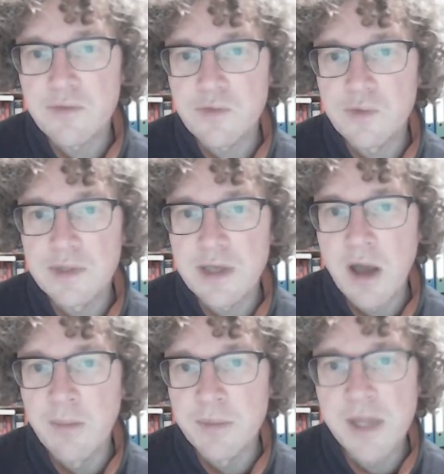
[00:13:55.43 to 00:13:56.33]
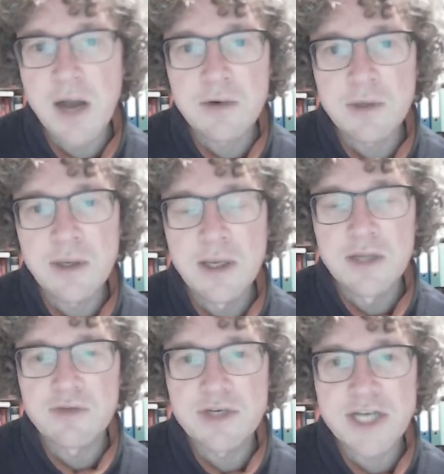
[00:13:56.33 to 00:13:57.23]
through the up-down
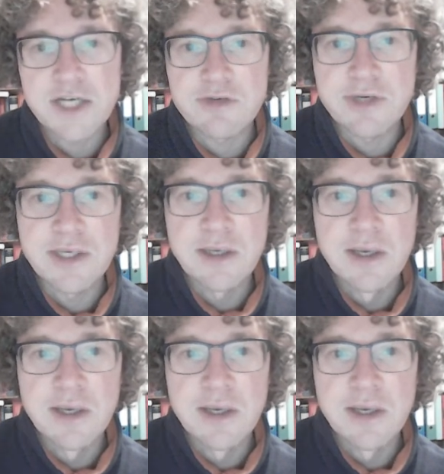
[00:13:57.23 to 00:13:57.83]
trajectory.